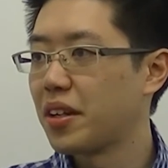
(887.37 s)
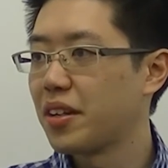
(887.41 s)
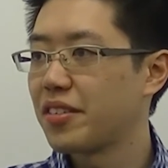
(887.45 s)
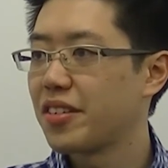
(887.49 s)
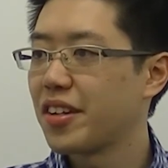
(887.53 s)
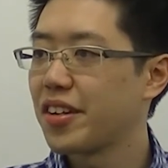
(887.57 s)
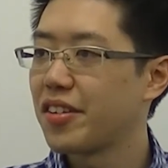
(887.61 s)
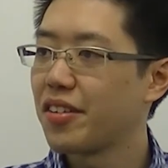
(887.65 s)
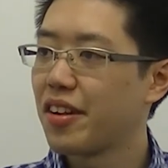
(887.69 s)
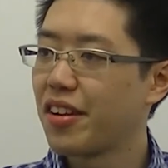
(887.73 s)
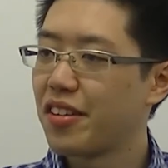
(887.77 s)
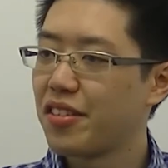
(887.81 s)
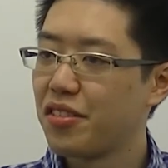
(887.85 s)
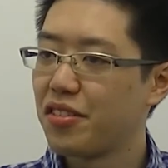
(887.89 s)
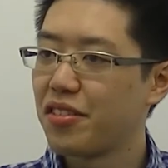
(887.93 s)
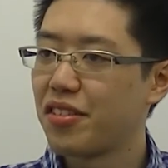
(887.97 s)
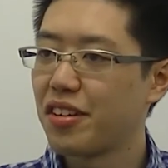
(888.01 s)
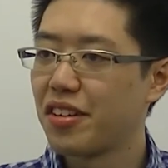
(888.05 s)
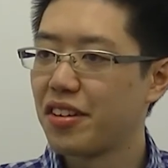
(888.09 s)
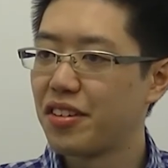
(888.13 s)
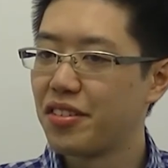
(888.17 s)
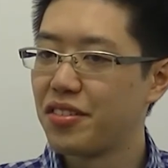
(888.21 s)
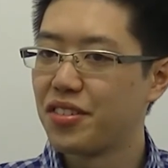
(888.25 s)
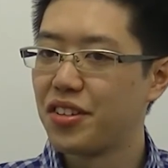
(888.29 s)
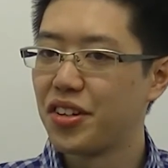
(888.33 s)
Because as you
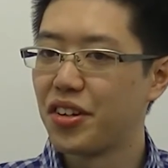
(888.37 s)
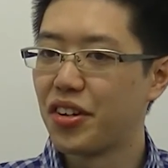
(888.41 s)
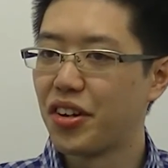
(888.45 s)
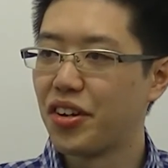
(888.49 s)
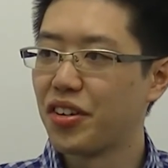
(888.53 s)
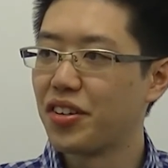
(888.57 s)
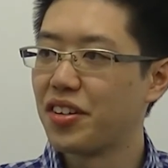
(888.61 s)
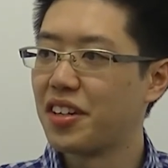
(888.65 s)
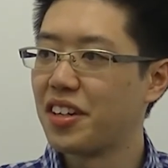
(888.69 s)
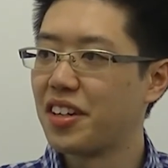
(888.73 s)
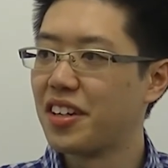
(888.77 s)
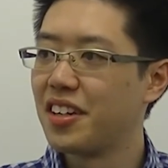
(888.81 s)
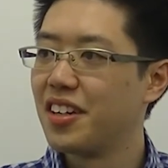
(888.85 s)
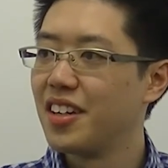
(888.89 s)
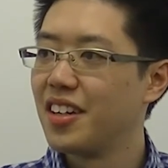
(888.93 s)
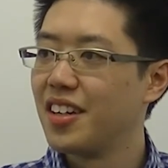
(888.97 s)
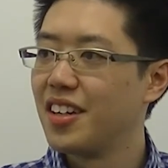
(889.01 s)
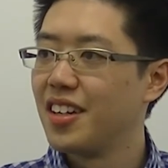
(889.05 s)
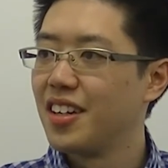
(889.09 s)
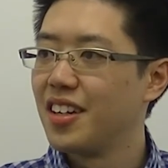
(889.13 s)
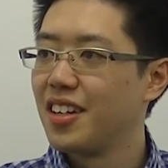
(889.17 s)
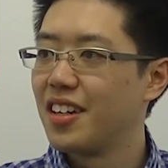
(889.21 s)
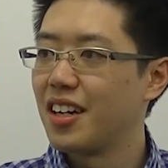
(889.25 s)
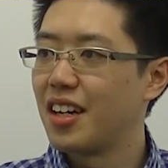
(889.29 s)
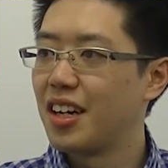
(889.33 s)
said earlier,
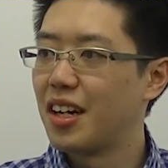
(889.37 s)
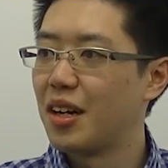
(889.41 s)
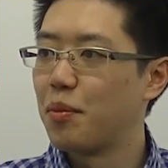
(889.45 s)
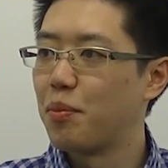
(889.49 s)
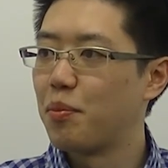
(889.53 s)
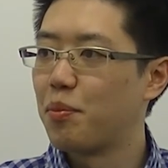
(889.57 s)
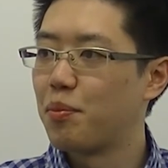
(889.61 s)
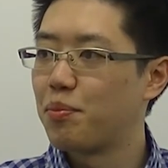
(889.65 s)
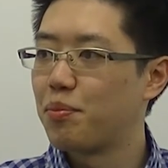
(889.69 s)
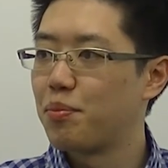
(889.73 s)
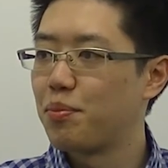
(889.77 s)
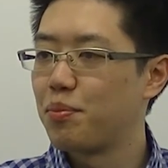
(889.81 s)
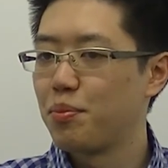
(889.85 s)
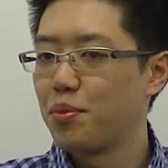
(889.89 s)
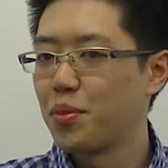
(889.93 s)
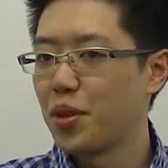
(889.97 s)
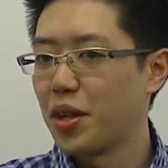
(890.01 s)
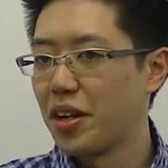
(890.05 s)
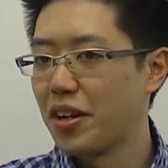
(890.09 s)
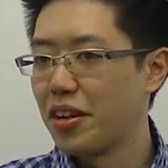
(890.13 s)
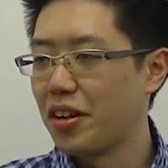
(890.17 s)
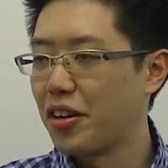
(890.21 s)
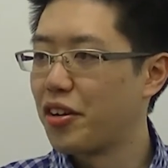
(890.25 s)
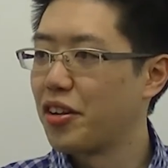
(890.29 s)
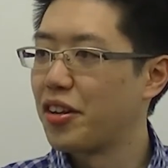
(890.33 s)

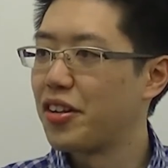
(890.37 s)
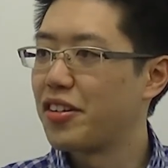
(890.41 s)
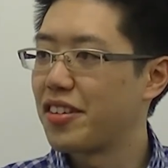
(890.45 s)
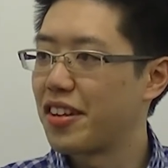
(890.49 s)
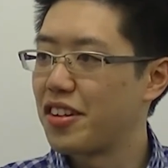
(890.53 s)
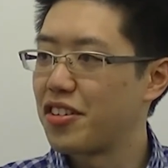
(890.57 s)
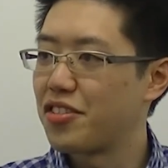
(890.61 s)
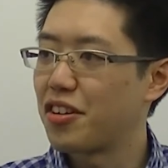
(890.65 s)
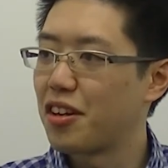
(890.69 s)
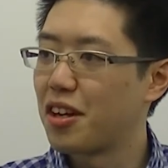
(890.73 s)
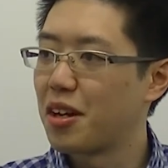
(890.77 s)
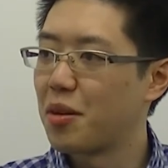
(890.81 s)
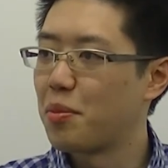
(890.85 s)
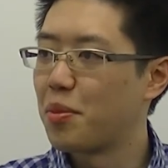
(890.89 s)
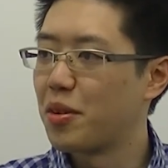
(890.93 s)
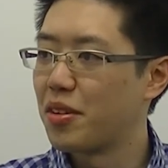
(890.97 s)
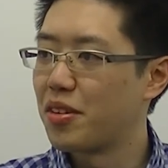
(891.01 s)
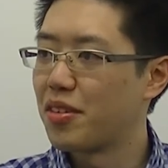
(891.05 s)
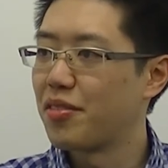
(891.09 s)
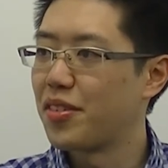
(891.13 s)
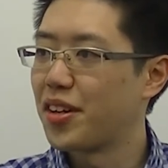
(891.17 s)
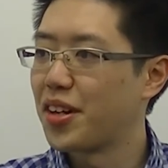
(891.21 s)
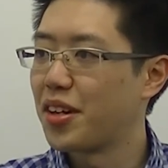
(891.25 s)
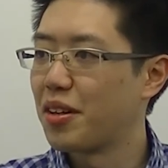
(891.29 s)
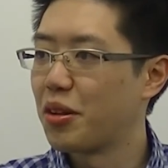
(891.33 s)
in an early stage startup,
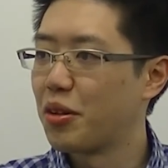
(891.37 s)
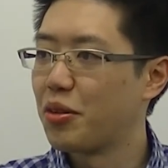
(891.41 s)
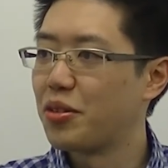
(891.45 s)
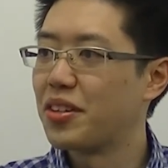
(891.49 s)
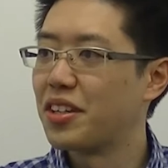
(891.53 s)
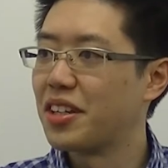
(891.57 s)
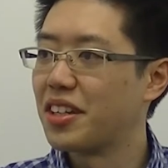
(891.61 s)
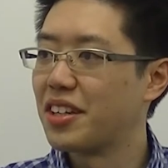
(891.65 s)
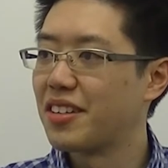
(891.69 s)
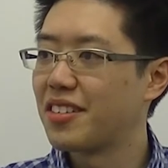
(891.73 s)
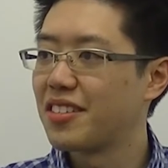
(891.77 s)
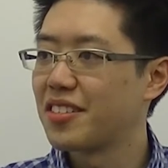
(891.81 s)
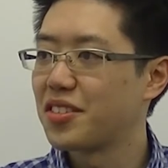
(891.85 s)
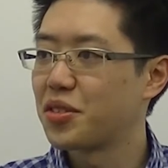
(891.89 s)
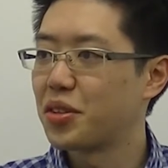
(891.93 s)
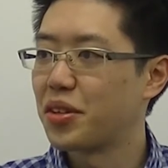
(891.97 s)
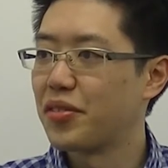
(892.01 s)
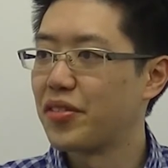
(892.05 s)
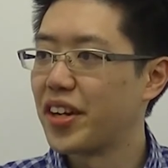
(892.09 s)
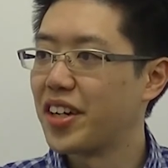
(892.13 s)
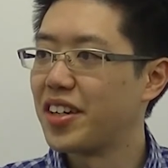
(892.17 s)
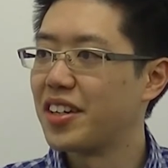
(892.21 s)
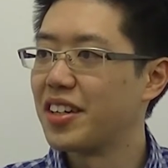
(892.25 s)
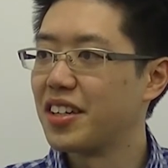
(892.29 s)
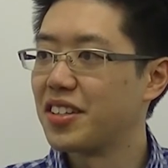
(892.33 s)
it's a very lonely sort
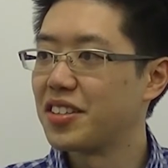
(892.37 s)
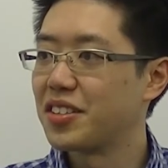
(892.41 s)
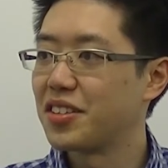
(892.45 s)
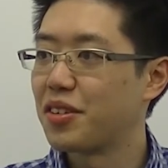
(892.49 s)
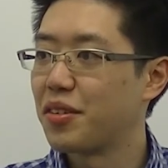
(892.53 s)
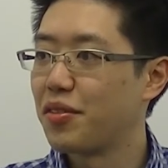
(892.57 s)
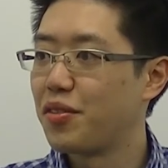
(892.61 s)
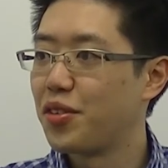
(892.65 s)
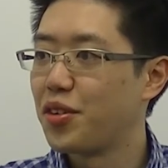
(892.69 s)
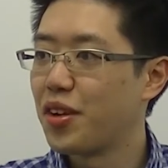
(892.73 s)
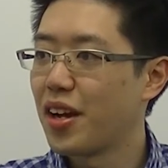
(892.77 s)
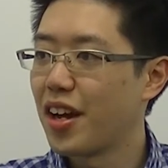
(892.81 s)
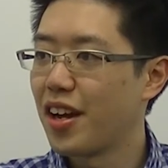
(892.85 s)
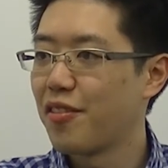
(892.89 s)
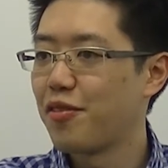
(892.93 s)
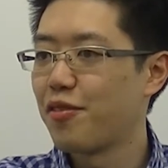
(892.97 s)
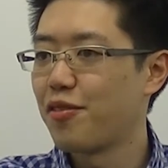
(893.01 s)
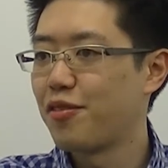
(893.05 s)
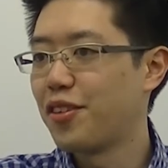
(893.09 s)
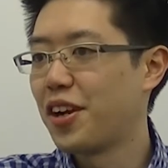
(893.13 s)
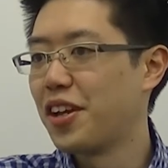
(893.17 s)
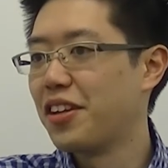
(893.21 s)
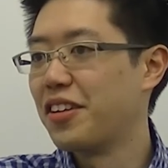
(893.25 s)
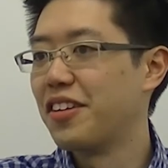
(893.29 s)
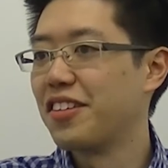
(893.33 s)
of area. So if you have
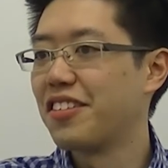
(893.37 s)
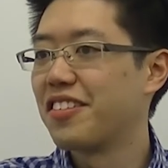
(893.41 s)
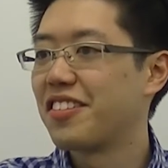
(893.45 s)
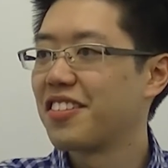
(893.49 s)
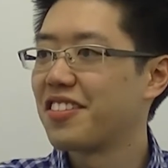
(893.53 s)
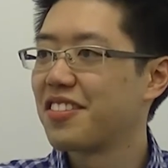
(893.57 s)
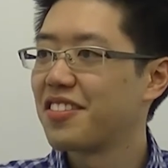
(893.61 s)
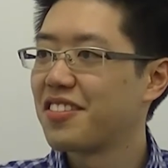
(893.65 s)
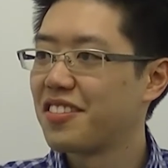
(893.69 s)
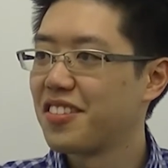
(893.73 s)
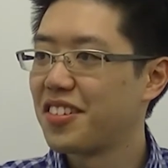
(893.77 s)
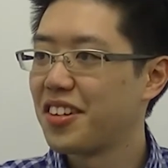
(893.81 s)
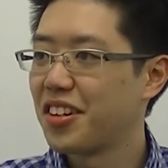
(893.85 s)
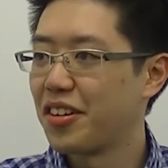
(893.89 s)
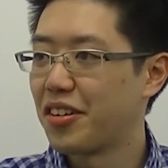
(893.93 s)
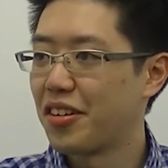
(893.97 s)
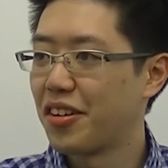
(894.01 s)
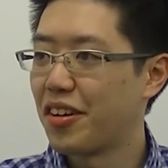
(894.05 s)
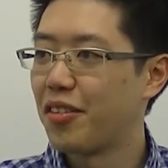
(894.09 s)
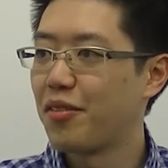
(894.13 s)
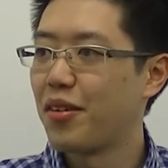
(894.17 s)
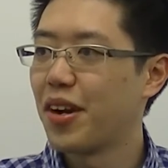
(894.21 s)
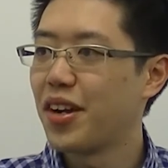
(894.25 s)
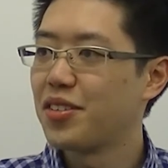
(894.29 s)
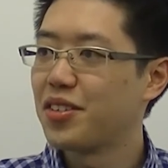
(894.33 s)
friends
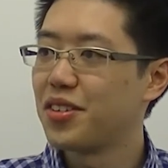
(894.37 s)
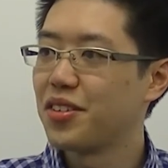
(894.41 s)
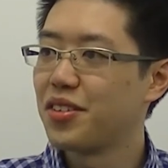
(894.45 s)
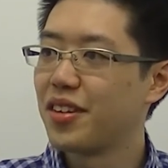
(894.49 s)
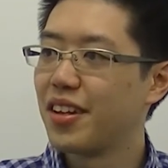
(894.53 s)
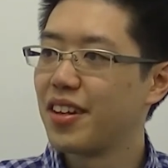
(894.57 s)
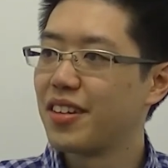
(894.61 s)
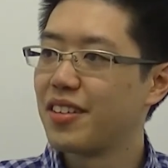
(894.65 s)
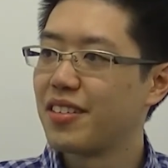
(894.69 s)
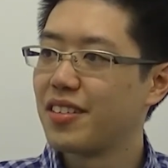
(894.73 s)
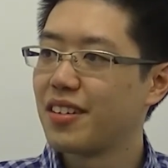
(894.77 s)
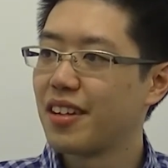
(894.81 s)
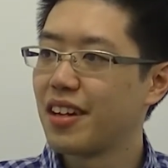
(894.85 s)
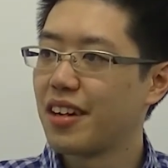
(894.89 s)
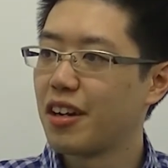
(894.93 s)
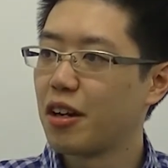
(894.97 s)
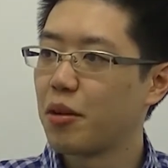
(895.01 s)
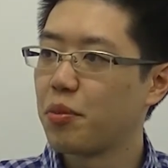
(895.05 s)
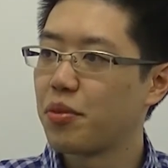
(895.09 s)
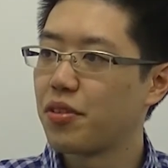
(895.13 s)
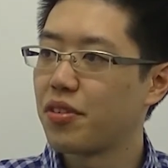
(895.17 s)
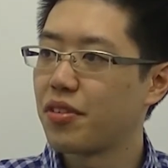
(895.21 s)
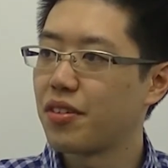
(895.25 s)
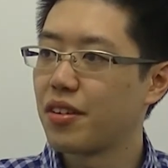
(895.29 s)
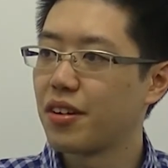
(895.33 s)
around you, that
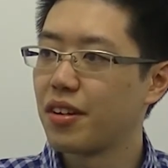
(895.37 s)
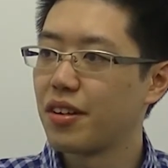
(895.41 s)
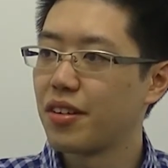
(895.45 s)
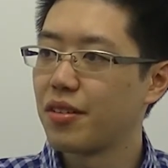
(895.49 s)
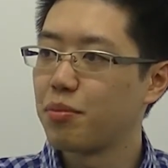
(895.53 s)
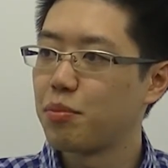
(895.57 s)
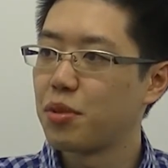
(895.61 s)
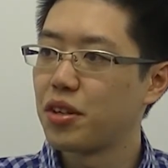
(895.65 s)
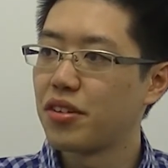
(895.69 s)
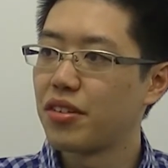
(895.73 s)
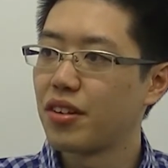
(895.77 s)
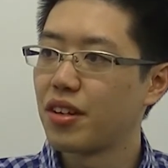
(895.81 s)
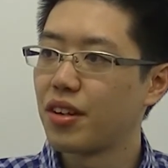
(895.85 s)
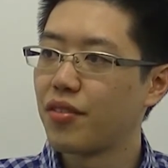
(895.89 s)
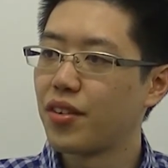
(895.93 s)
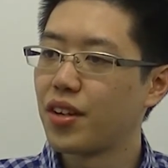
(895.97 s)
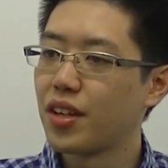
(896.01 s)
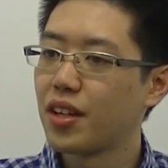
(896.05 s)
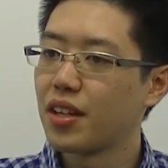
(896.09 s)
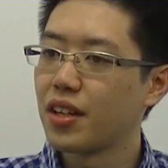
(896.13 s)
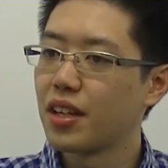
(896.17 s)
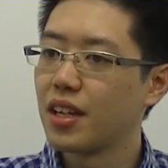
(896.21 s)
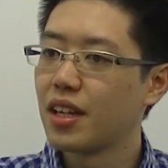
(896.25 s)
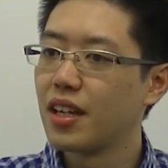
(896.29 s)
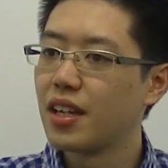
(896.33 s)
helps us pretty
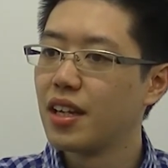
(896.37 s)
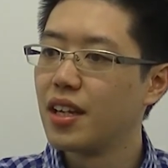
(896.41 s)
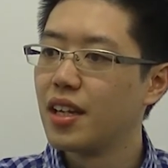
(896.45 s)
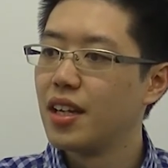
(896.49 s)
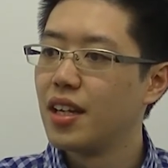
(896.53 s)
significantly.